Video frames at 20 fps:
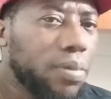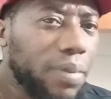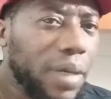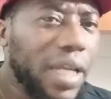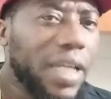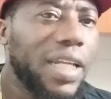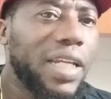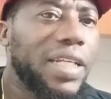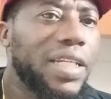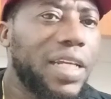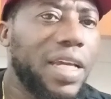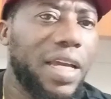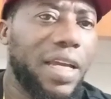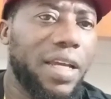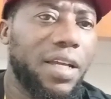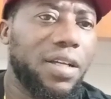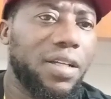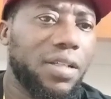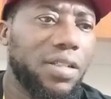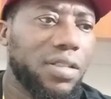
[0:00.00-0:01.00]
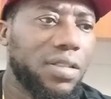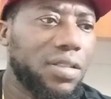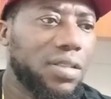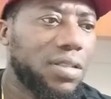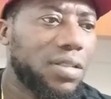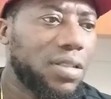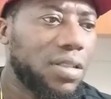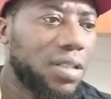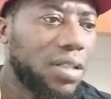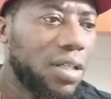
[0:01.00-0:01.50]
me in there,
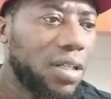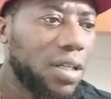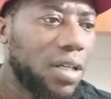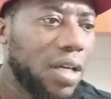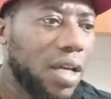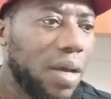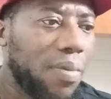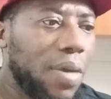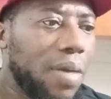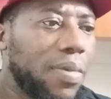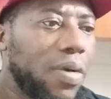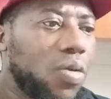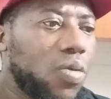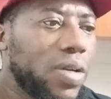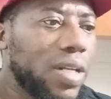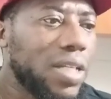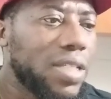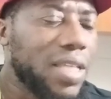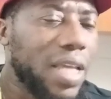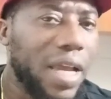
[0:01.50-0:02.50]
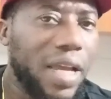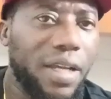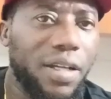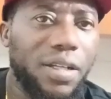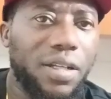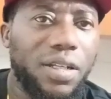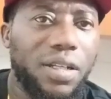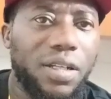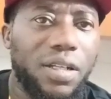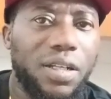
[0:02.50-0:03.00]
me when
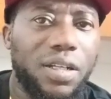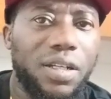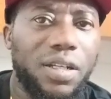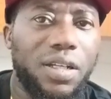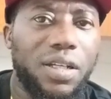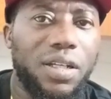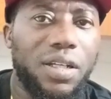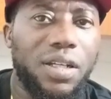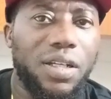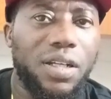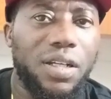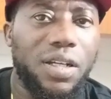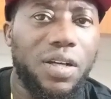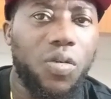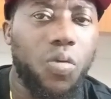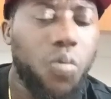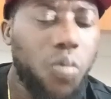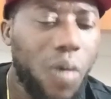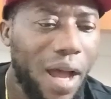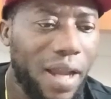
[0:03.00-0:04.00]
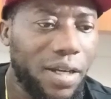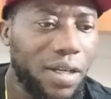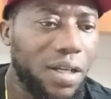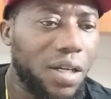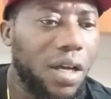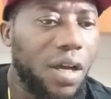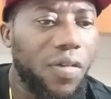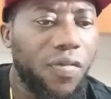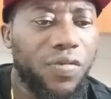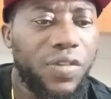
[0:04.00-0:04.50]
say one
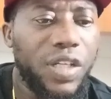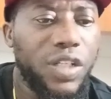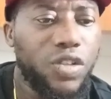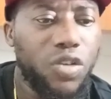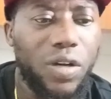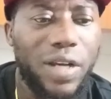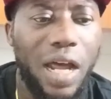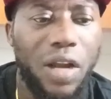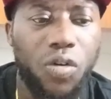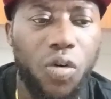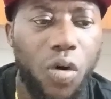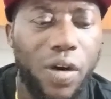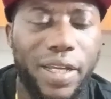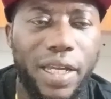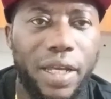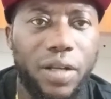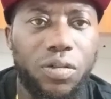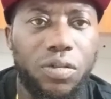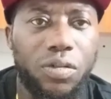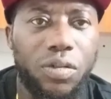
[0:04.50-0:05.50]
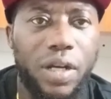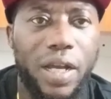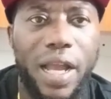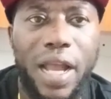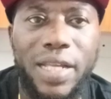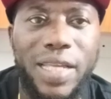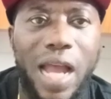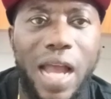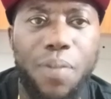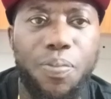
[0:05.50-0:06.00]
video na no ye no
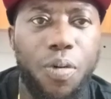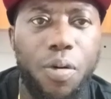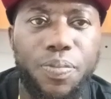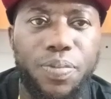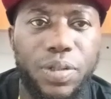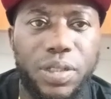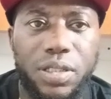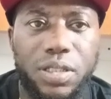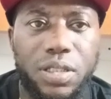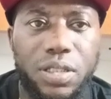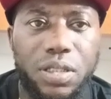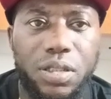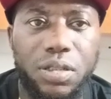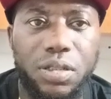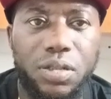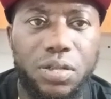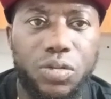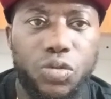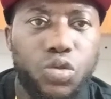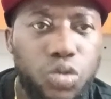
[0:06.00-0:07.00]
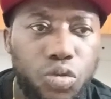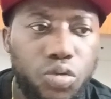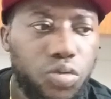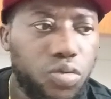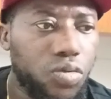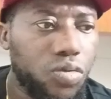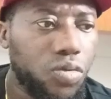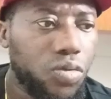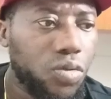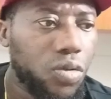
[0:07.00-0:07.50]
enya appropriate. Two,
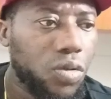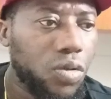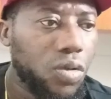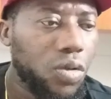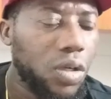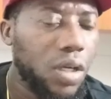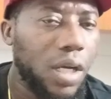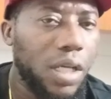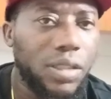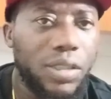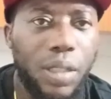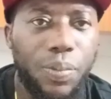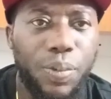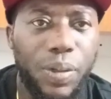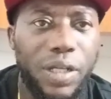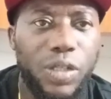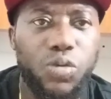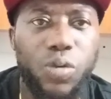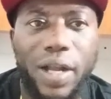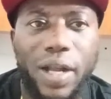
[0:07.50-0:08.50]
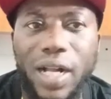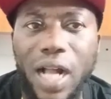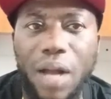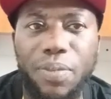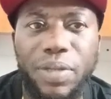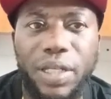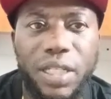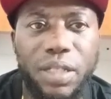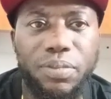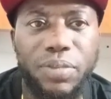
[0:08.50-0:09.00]
the police were
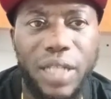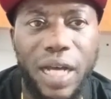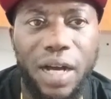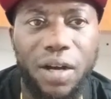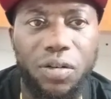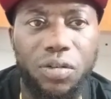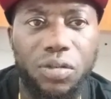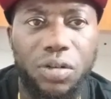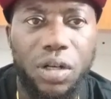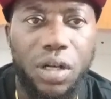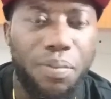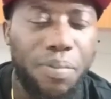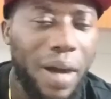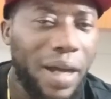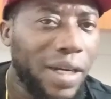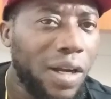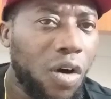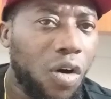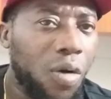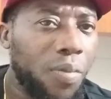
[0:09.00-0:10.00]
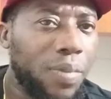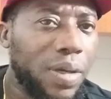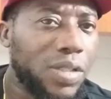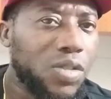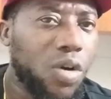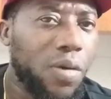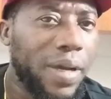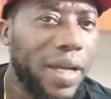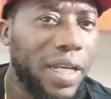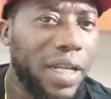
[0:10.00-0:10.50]
calming him down, but not on
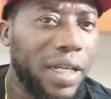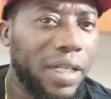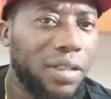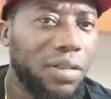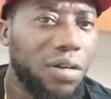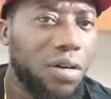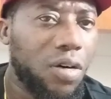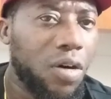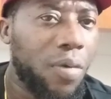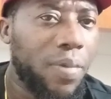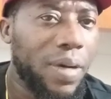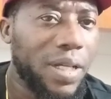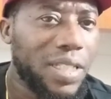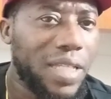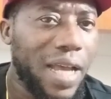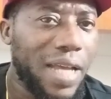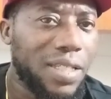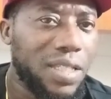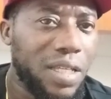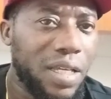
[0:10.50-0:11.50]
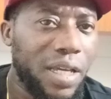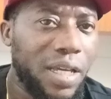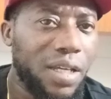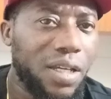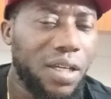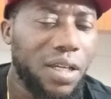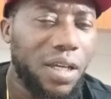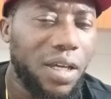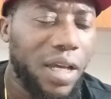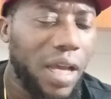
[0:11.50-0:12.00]
beso be or better ase
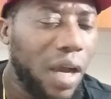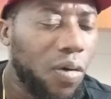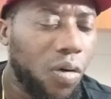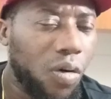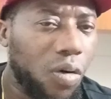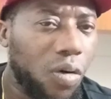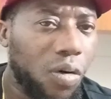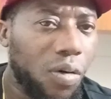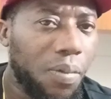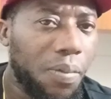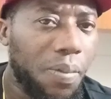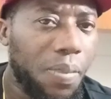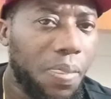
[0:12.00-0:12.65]
ewo.